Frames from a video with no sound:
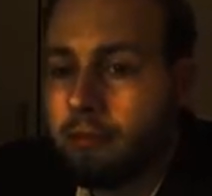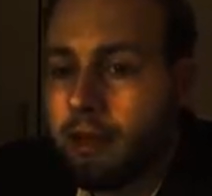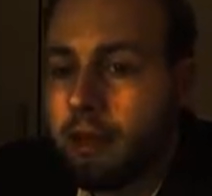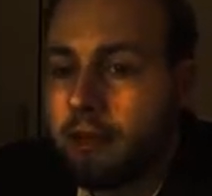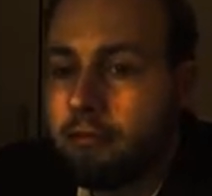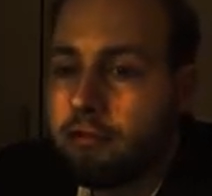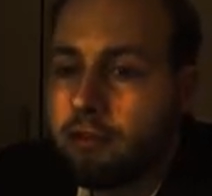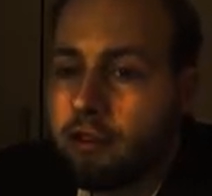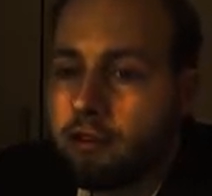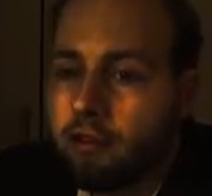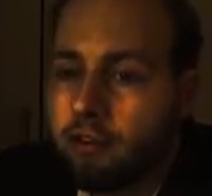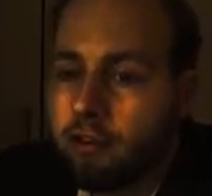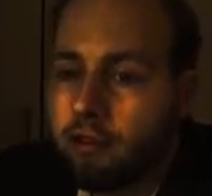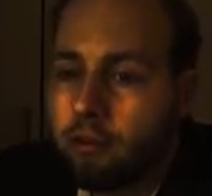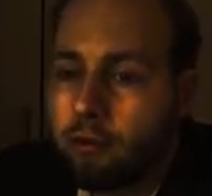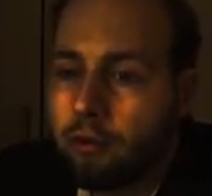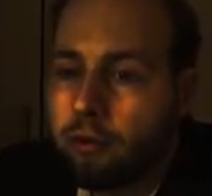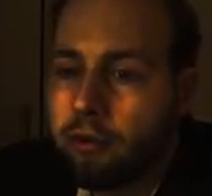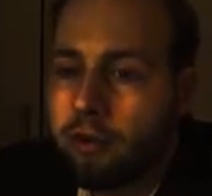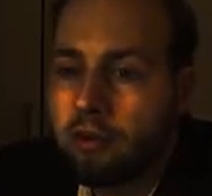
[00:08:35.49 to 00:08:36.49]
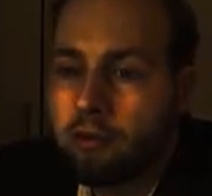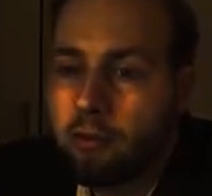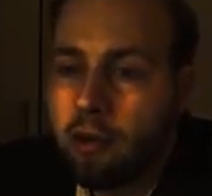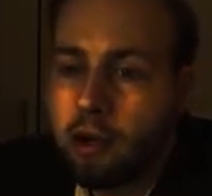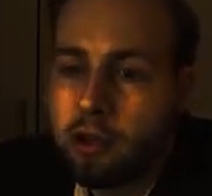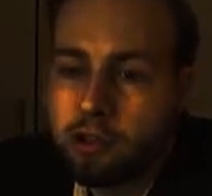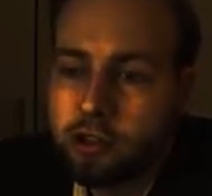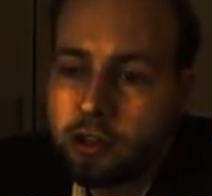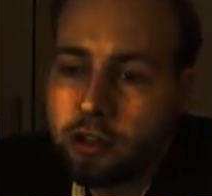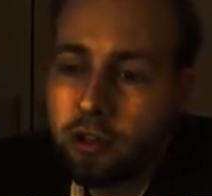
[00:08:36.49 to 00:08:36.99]
Even as I saw these
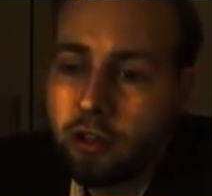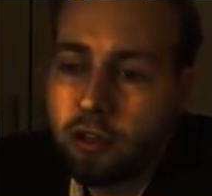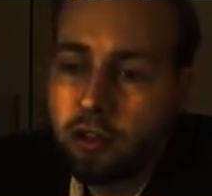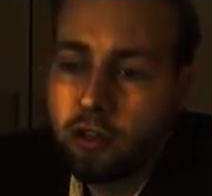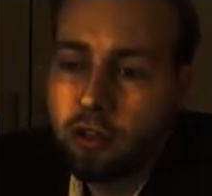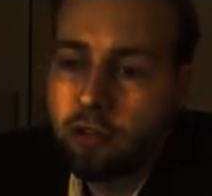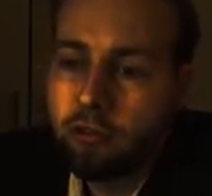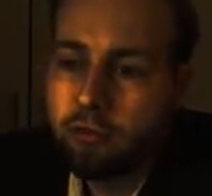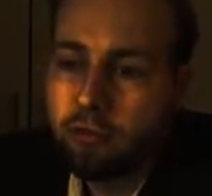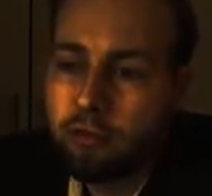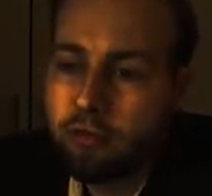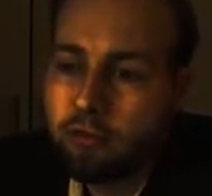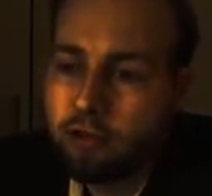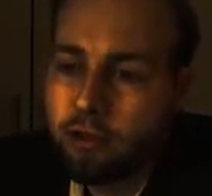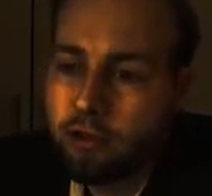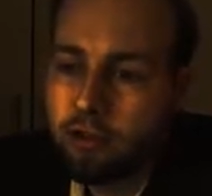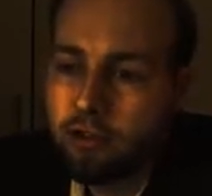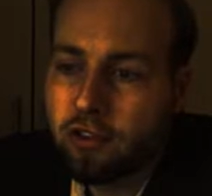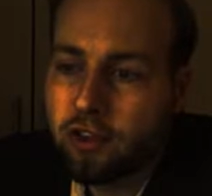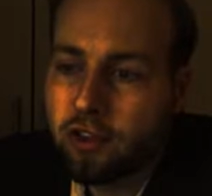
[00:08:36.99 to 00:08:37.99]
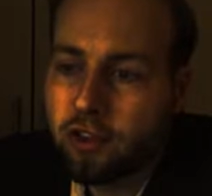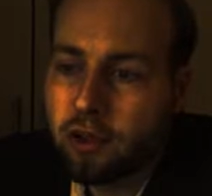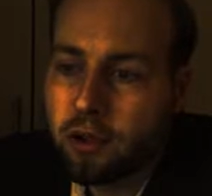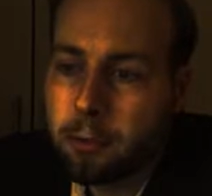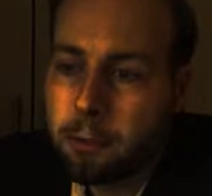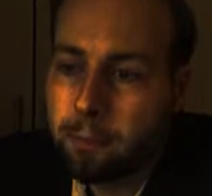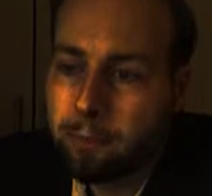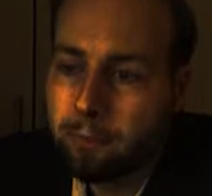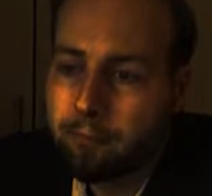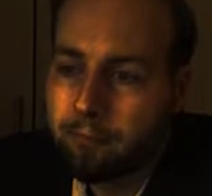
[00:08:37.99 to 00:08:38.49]
Martians for the first
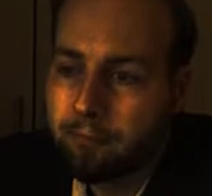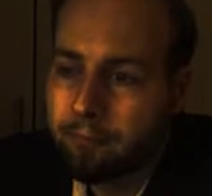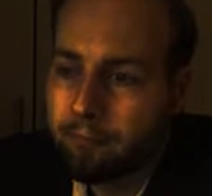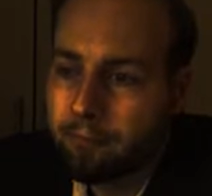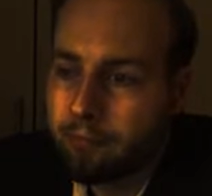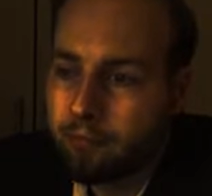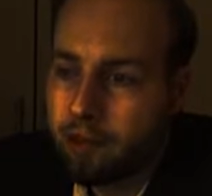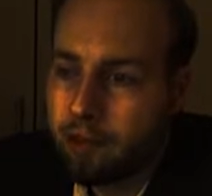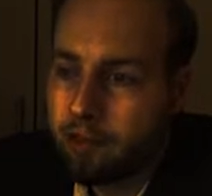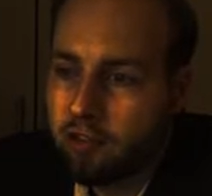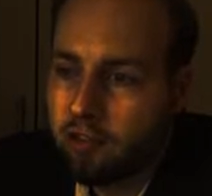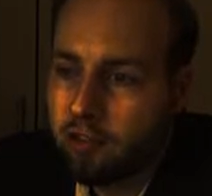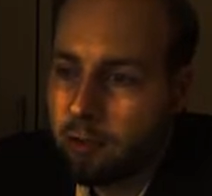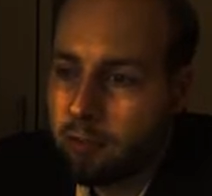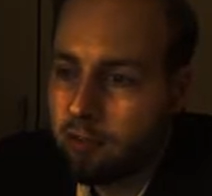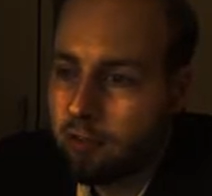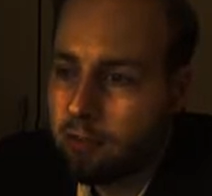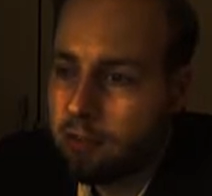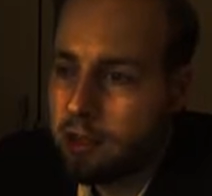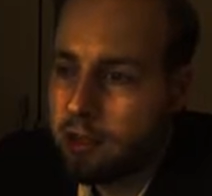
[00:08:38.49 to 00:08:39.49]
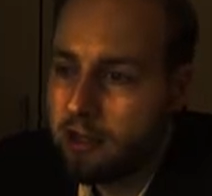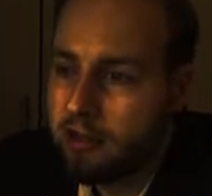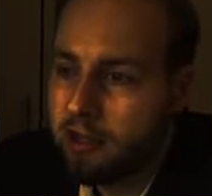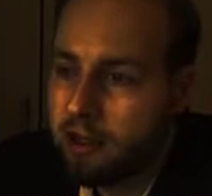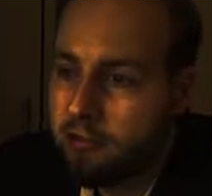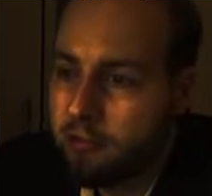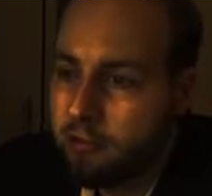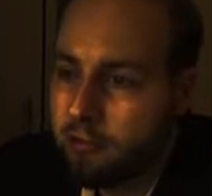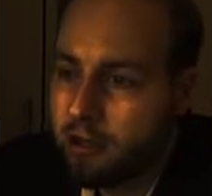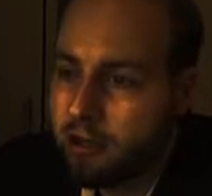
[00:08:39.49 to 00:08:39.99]
time they seem to be
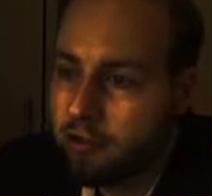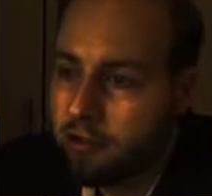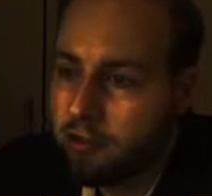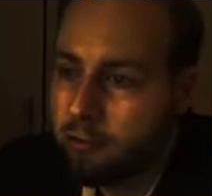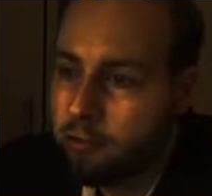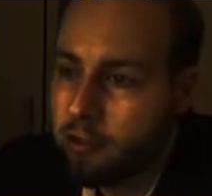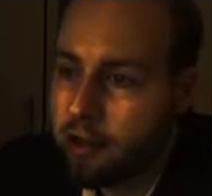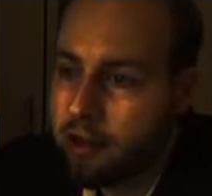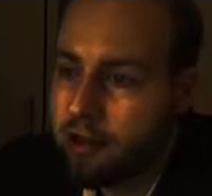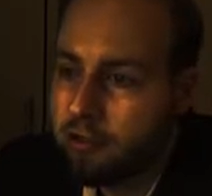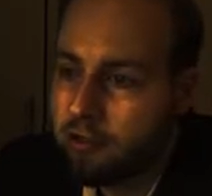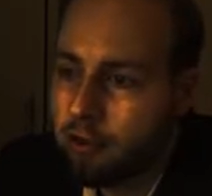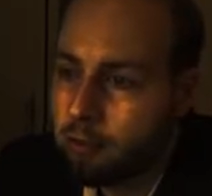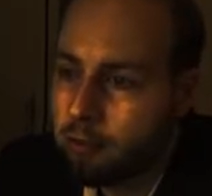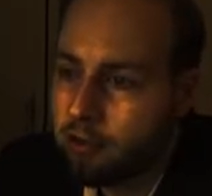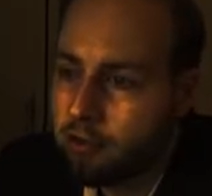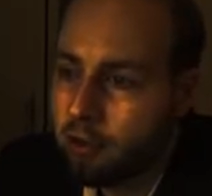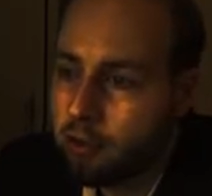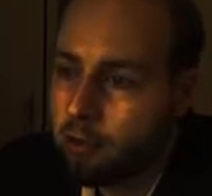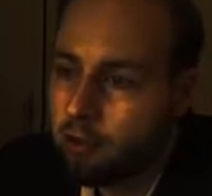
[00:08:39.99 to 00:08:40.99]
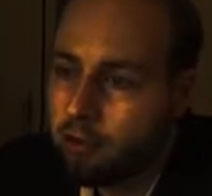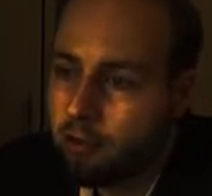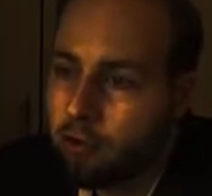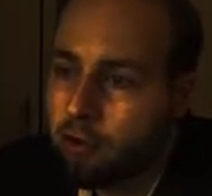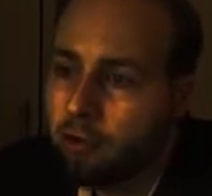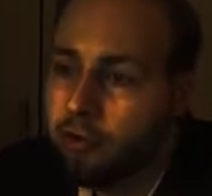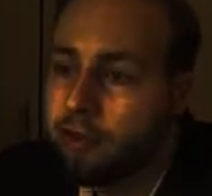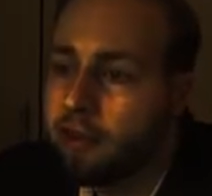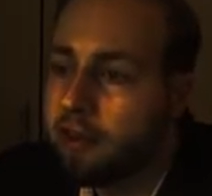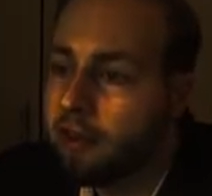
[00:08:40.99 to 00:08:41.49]
endeavouring to raise themselves
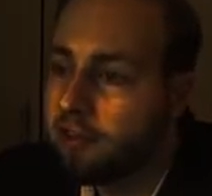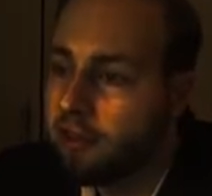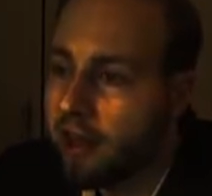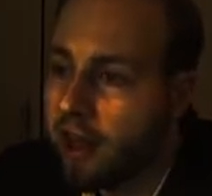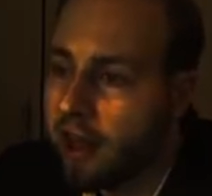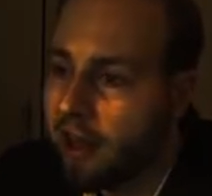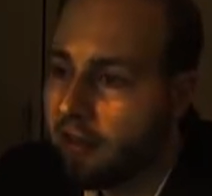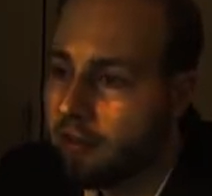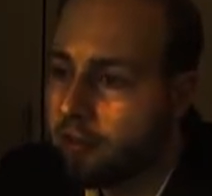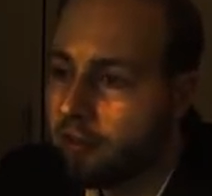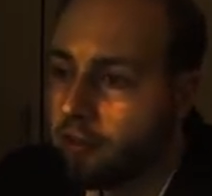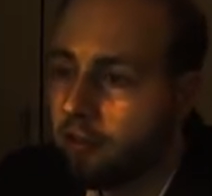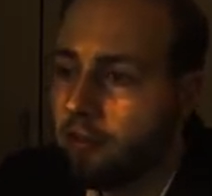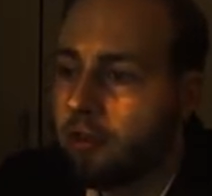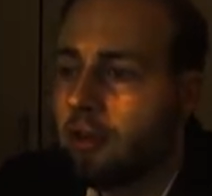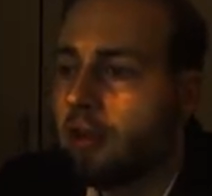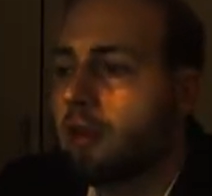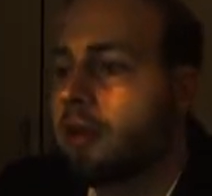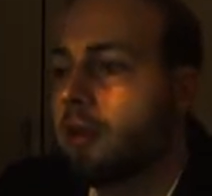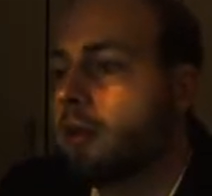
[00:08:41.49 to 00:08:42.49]
on these hands,